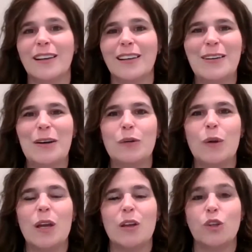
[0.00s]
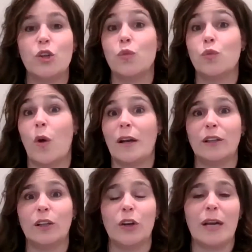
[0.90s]
Do you want
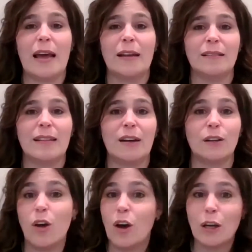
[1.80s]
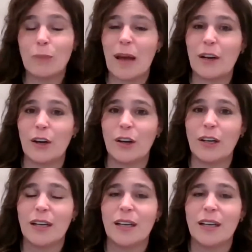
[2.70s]
to learn how to get along better?